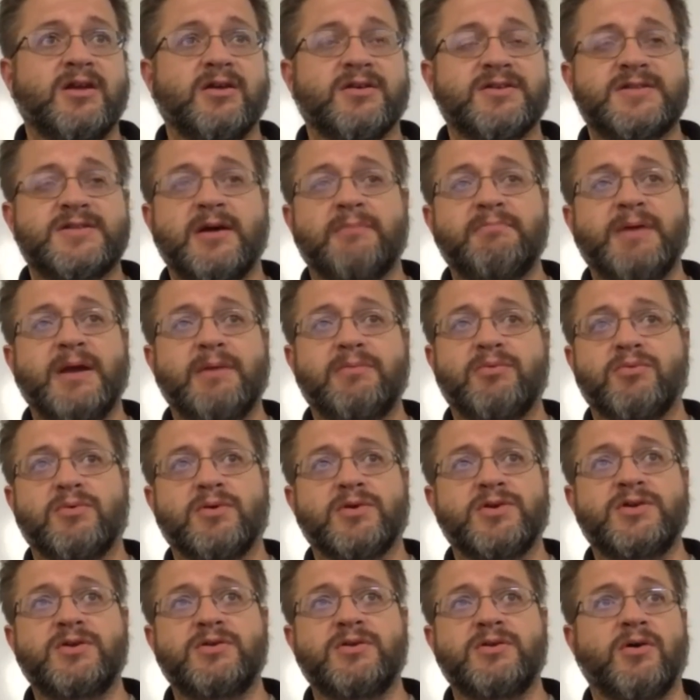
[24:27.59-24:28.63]
Some people will
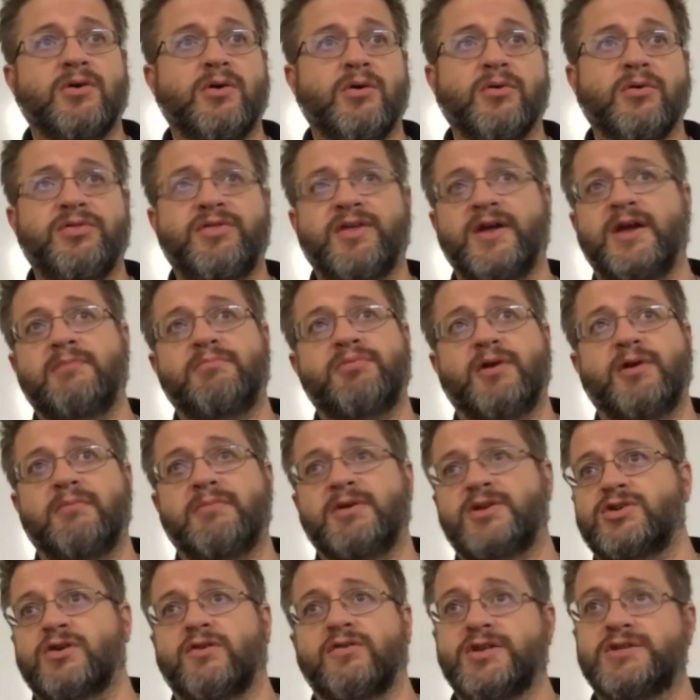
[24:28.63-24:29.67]
do the whole thing pretty
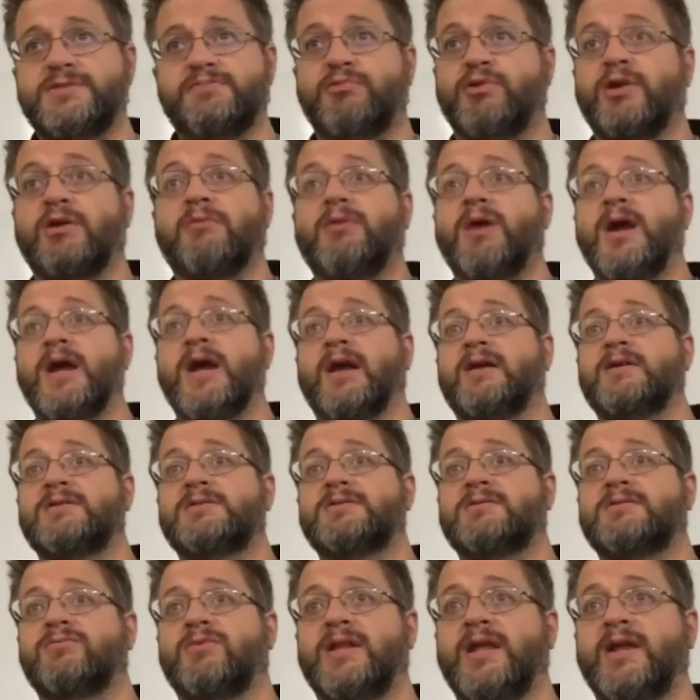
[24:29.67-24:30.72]
much over the spring
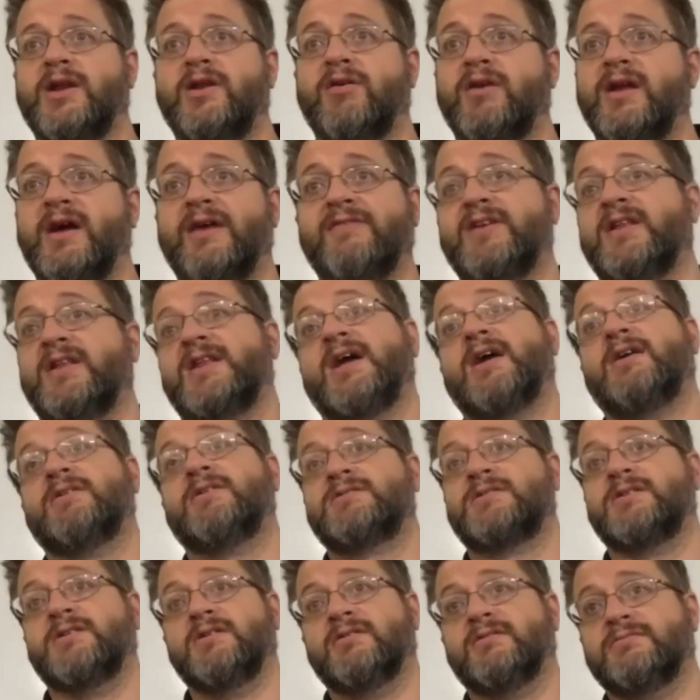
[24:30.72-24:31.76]
breaks when they don't have anything else
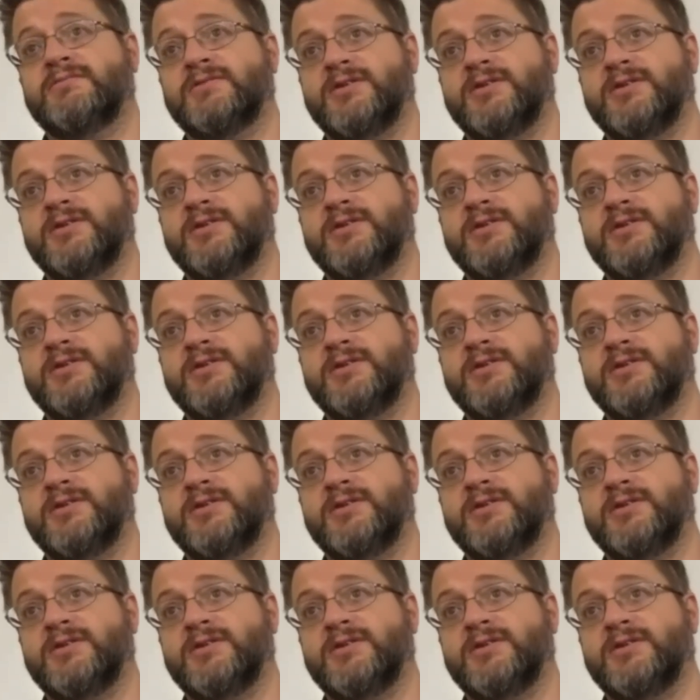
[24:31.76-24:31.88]
to do.